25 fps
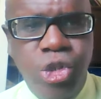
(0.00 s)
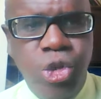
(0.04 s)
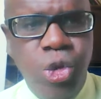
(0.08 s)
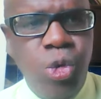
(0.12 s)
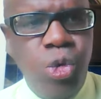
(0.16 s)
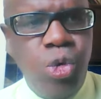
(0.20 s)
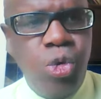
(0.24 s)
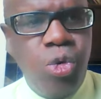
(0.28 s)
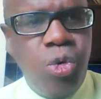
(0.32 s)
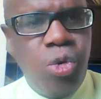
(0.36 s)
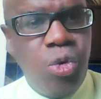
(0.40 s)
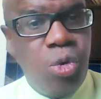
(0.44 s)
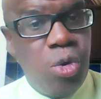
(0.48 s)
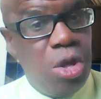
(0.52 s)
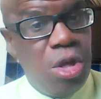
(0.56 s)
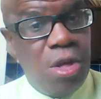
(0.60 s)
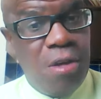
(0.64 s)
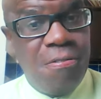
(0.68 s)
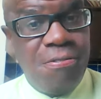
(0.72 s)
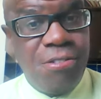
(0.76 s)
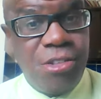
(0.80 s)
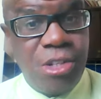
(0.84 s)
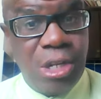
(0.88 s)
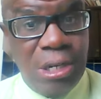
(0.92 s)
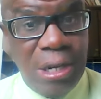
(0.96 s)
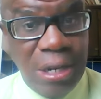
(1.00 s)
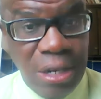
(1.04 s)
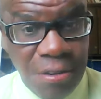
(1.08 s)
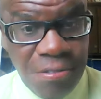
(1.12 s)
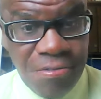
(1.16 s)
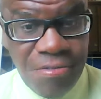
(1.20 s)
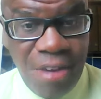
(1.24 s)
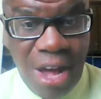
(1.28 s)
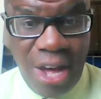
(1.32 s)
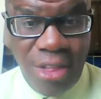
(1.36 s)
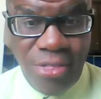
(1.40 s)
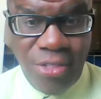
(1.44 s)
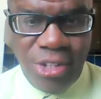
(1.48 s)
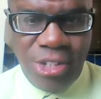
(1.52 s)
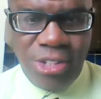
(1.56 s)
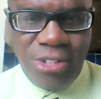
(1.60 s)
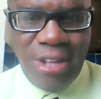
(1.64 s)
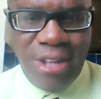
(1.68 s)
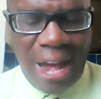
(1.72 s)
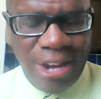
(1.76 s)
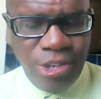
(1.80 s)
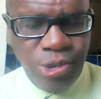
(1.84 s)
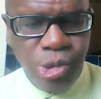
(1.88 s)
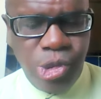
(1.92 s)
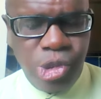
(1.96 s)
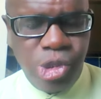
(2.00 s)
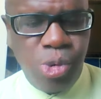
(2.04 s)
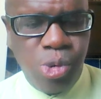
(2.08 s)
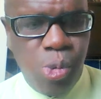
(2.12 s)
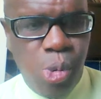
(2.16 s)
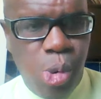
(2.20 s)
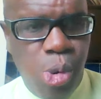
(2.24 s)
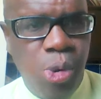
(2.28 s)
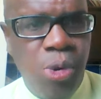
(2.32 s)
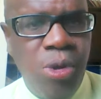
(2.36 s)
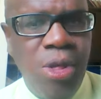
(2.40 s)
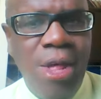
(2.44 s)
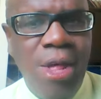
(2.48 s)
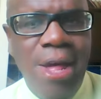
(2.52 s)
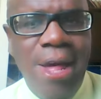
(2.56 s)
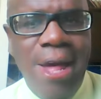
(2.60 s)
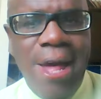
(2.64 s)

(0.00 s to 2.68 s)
To solidify the status quo